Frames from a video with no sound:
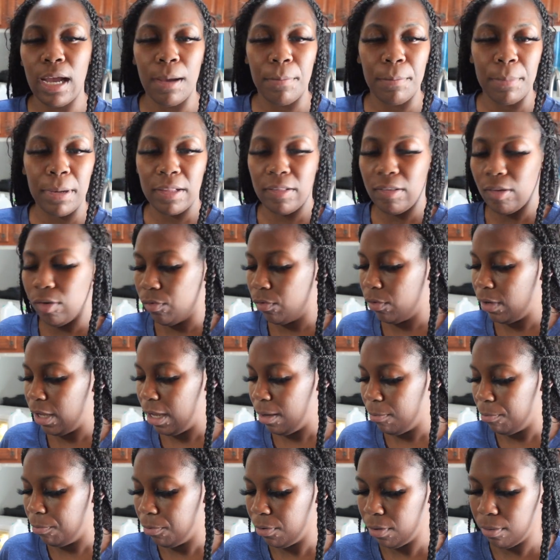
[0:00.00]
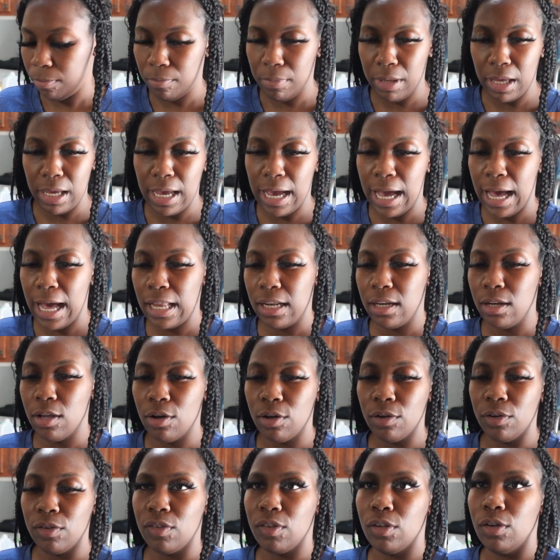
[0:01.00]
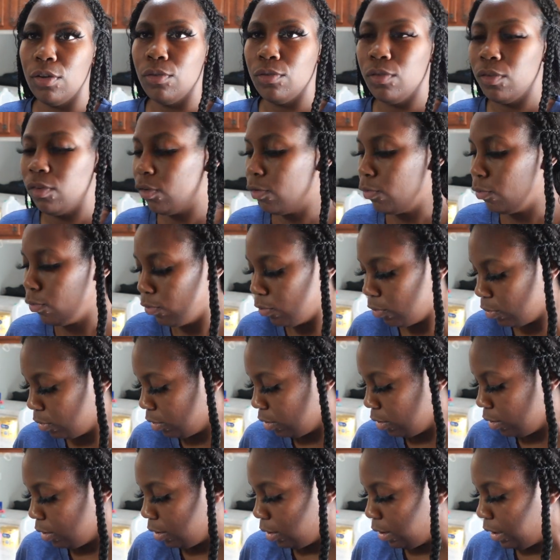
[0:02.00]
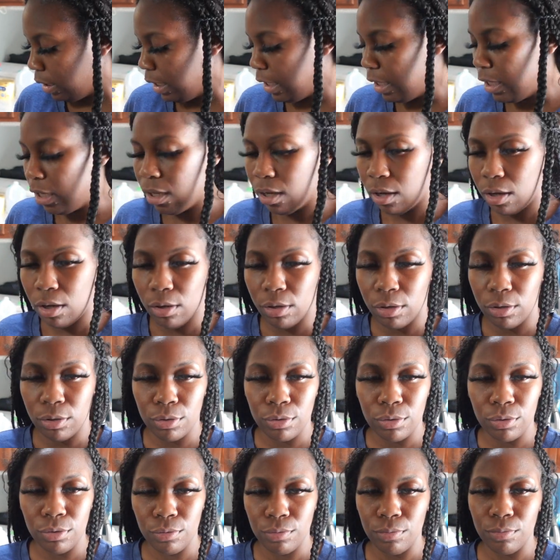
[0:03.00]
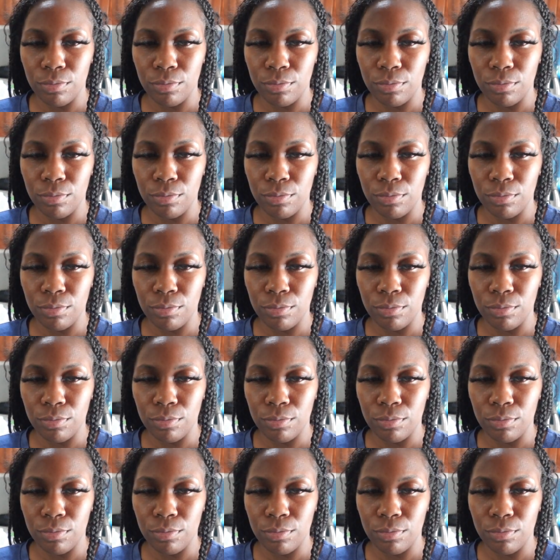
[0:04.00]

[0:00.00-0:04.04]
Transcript: I'm about to go ahead and put Mick hot dogs on too. He, um,